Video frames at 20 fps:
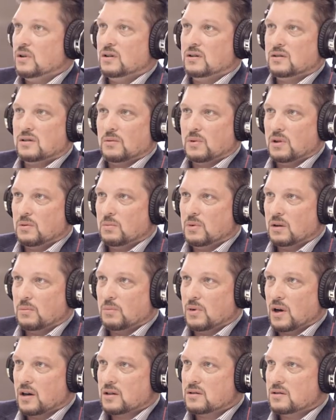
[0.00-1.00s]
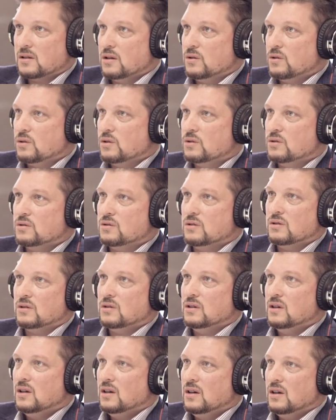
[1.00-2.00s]
with some of the big box lenders
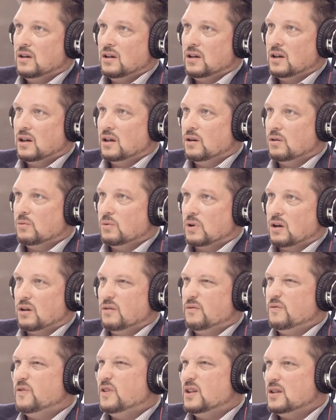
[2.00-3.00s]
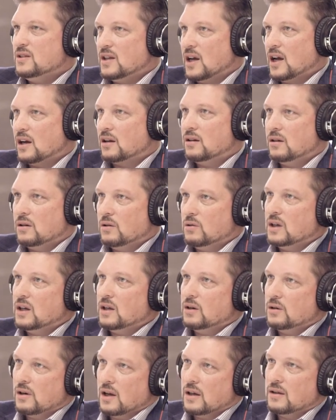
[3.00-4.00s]
and you know, we call them fintech, you know, the
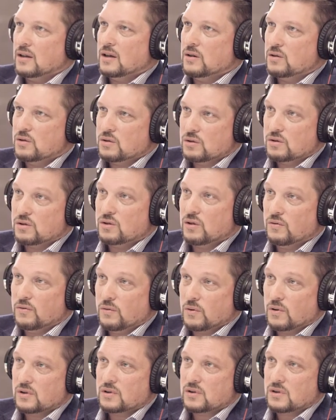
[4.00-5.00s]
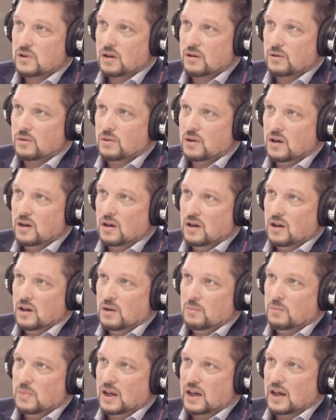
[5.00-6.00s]
internet lenders and so forth. So
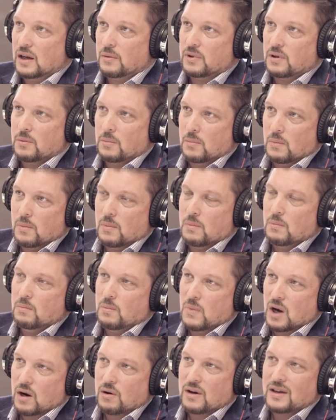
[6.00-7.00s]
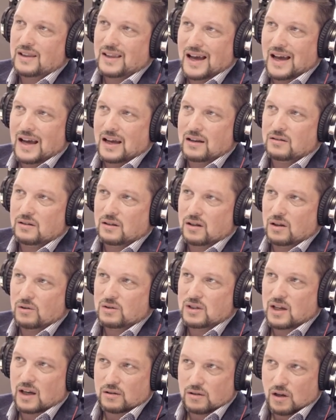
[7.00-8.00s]
yeah, being able to m- marry that, you
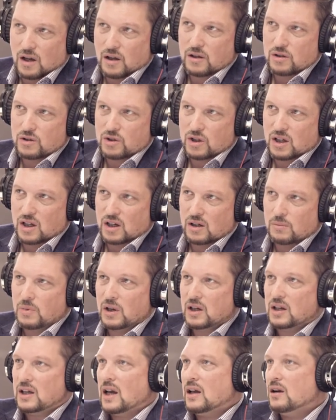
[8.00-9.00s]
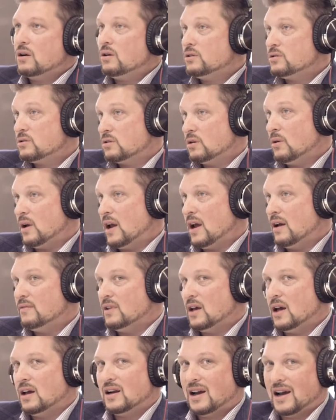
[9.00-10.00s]
know, technology, but yet also
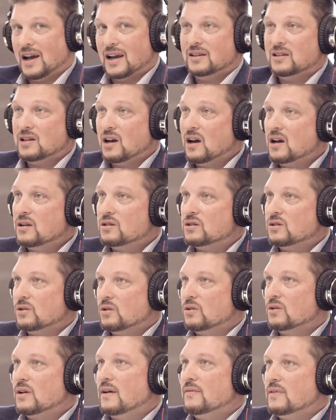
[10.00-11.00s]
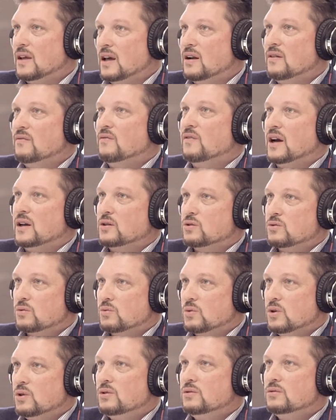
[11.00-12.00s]
have that high touch, you know, have that advisor
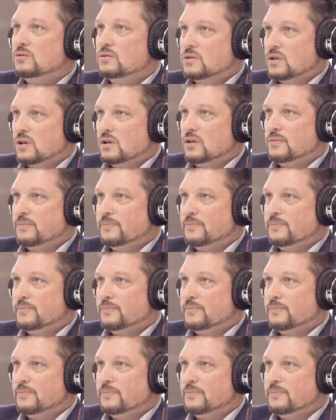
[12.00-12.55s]
role. So